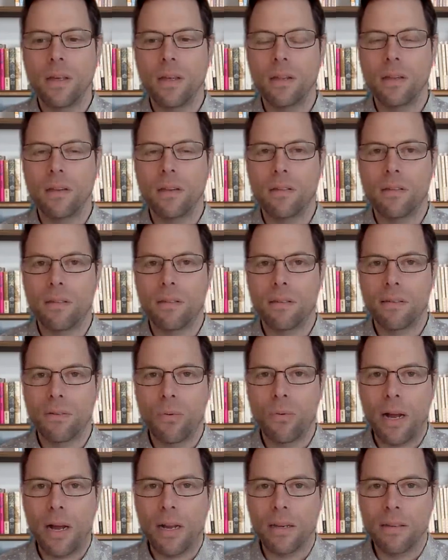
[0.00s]
in this
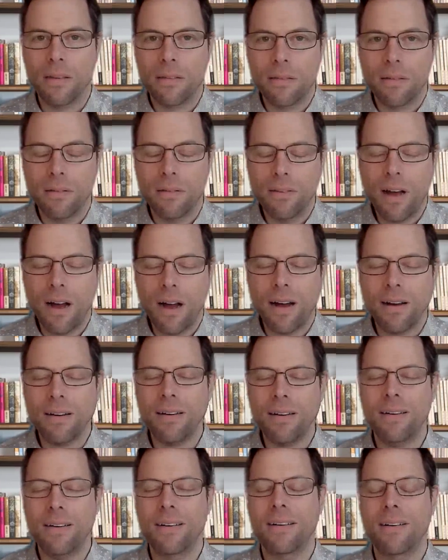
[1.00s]
quite
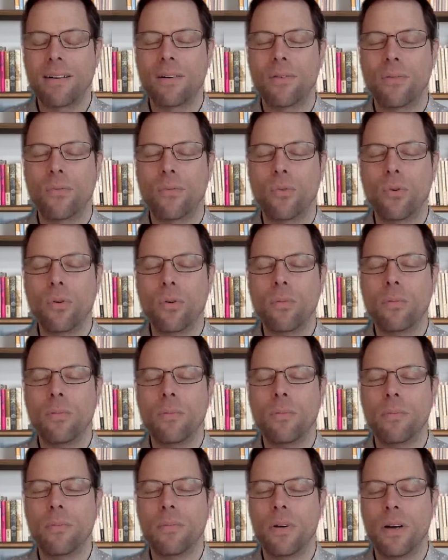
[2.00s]
dark
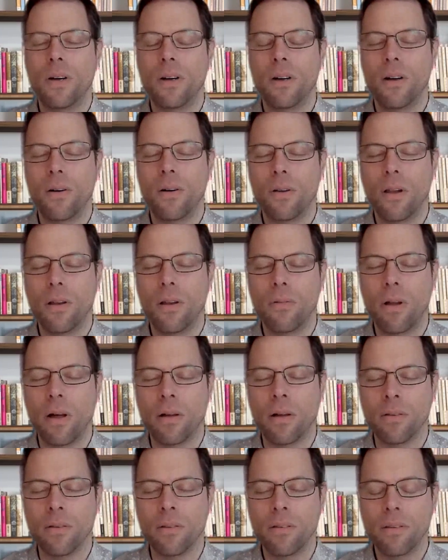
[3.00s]
room all
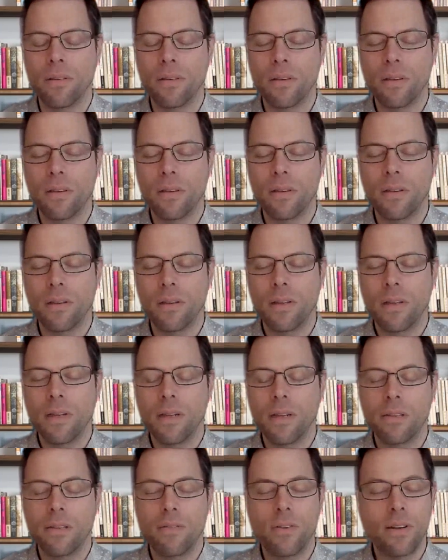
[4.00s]
around.
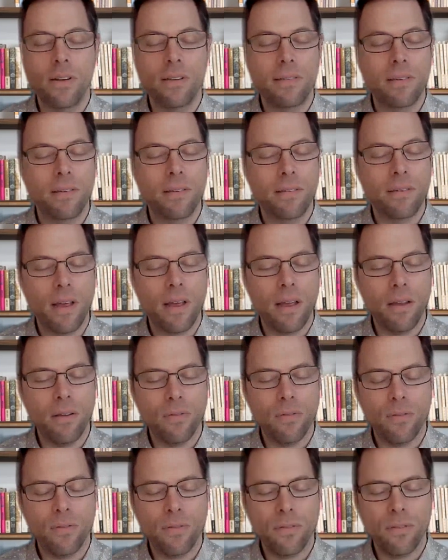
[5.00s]
It feels
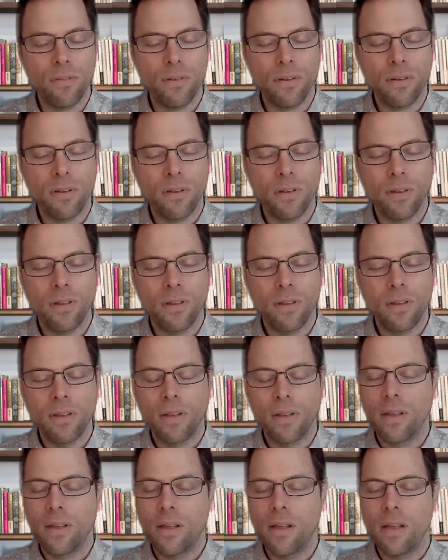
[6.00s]
safe.
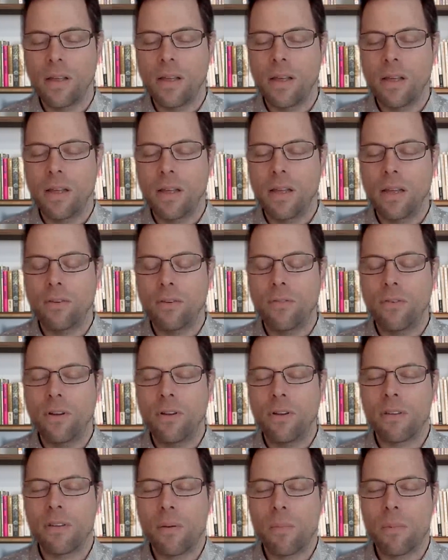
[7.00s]
It
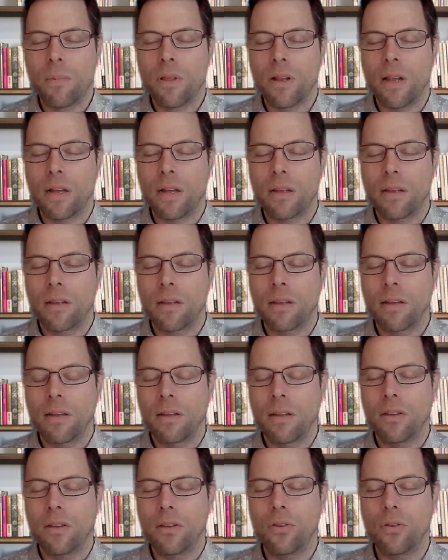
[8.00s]
feels something like
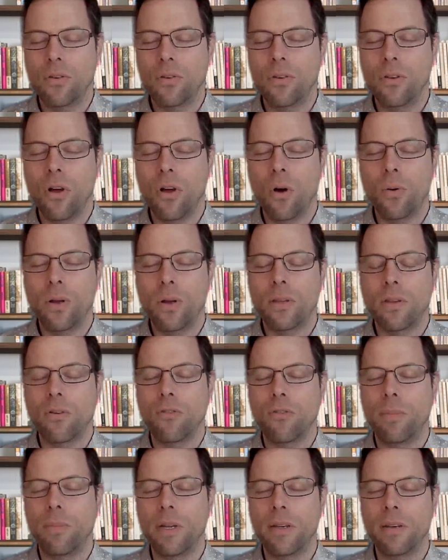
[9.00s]
you know it,
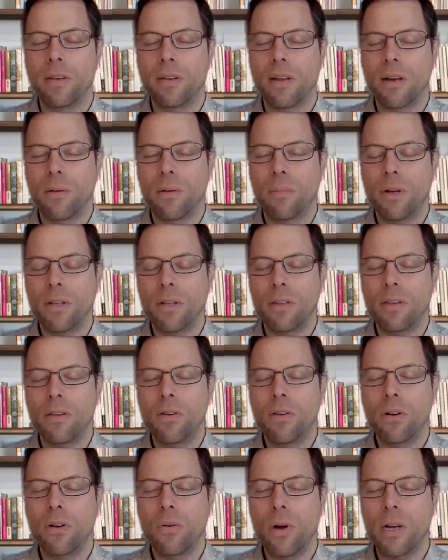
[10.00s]
you've been there, but
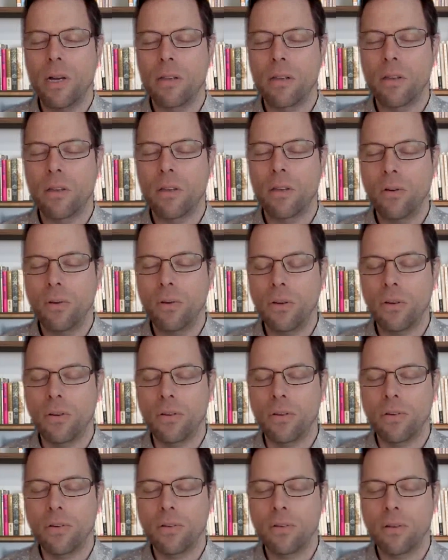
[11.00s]
you're quite
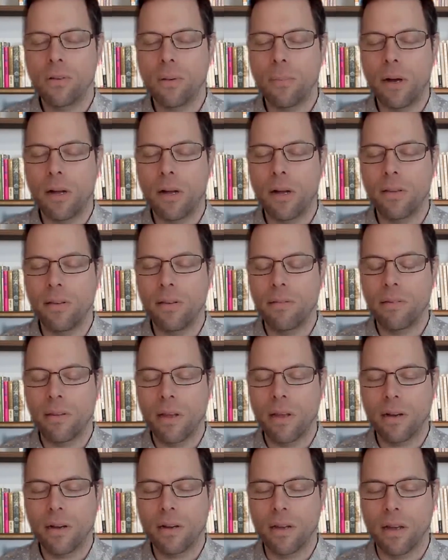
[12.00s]
curious about this
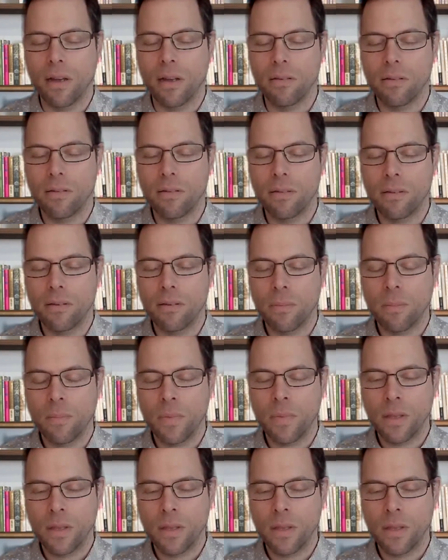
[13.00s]
staircase.